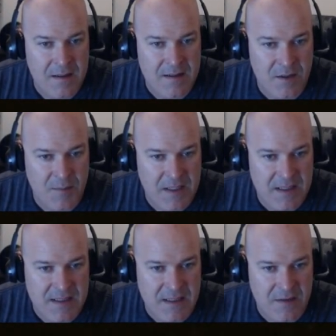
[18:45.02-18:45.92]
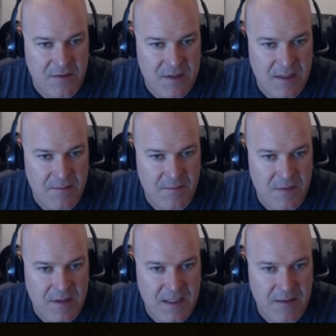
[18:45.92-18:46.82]
Let's go pick these signals up.
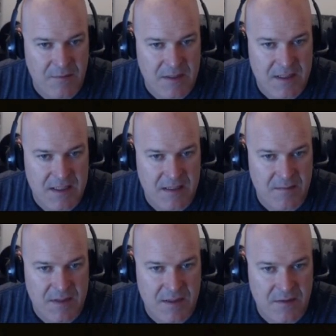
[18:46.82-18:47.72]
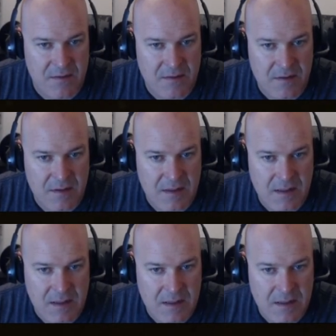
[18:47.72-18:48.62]
You can't really see them, so
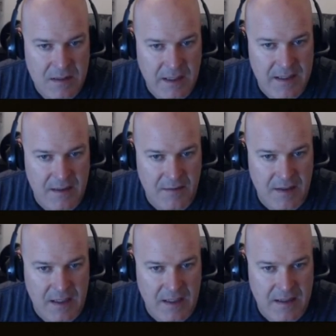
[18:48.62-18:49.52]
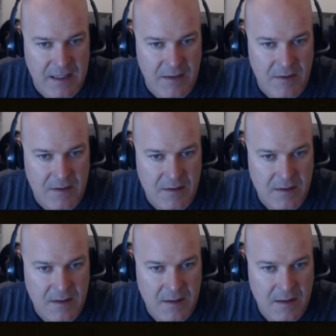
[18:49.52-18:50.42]
I don't think I got that one.
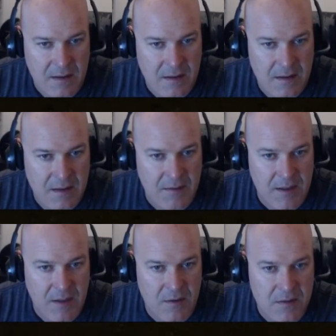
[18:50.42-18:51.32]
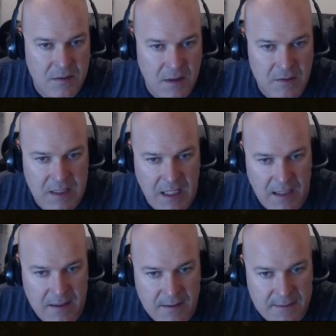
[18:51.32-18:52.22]
There we go. Okay.